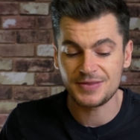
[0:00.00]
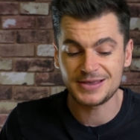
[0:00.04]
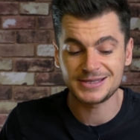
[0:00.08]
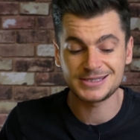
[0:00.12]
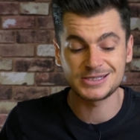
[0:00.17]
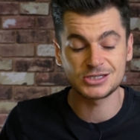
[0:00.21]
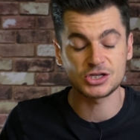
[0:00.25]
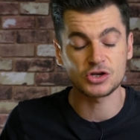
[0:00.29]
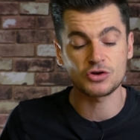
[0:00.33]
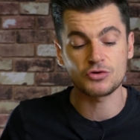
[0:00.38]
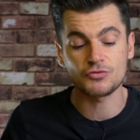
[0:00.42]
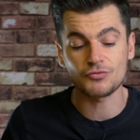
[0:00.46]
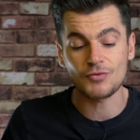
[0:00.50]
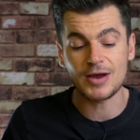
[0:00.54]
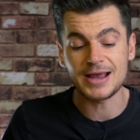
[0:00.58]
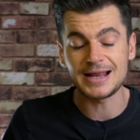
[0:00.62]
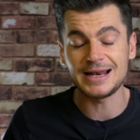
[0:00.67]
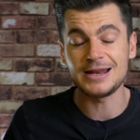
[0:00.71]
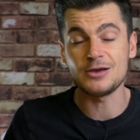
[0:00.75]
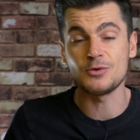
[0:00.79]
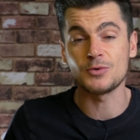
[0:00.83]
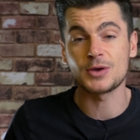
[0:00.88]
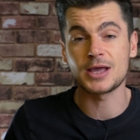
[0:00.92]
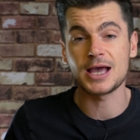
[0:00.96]
is a great
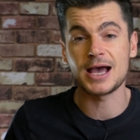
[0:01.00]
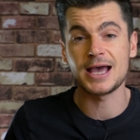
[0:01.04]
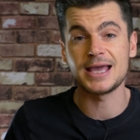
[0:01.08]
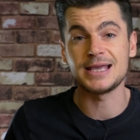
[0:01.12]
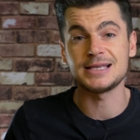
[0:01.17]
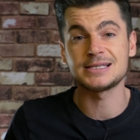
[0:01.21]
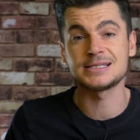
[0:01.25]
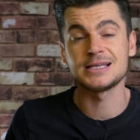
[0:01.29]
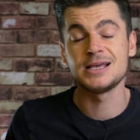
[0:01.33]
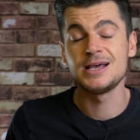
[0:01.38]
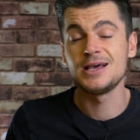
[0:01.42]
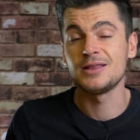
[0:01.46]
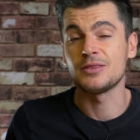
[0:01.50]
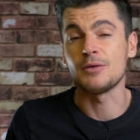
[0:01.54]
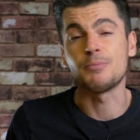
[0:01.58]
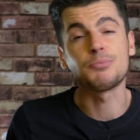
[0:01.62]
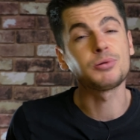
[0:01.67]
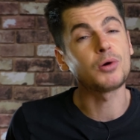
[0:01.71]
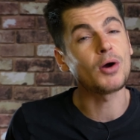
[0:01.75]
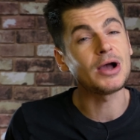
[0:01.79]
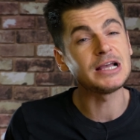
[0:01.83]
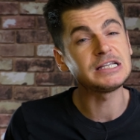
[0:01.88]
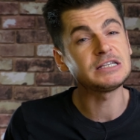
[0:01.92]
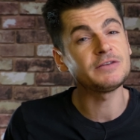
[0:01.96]
little case. The
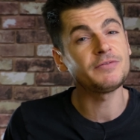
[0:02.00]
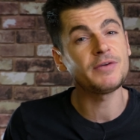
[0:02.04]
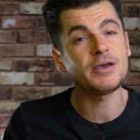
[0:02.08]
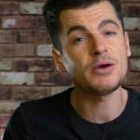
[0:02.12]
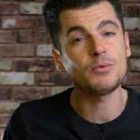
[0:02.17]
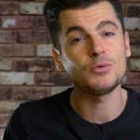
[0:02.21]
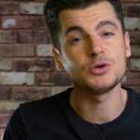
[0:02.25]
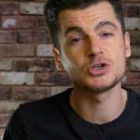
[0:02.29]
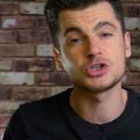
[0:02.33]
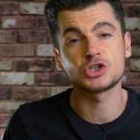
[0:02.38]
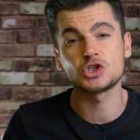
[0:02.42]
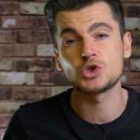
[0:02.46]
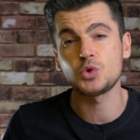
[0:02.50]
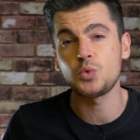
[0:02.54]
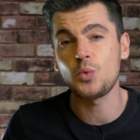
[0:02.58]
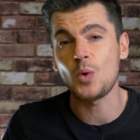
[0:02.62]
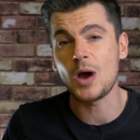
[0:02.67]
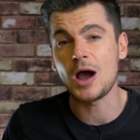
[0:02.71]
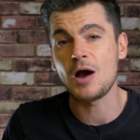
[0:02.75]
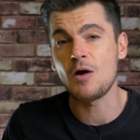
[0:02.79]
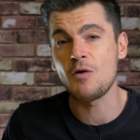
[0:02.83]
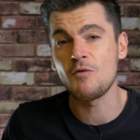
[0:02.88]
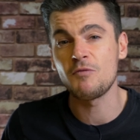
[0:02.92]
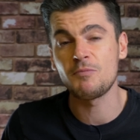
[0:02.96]
price of it was
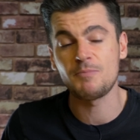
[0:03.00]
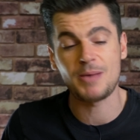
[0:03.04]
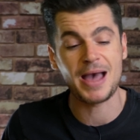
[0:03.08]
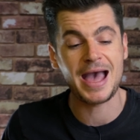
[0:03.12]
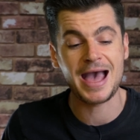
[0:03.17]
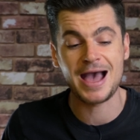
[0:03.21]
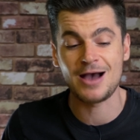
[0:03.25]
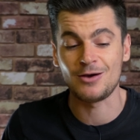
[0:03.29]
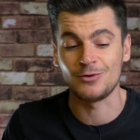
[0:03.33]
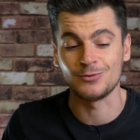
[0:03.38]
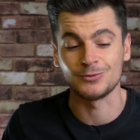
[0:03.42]
£12.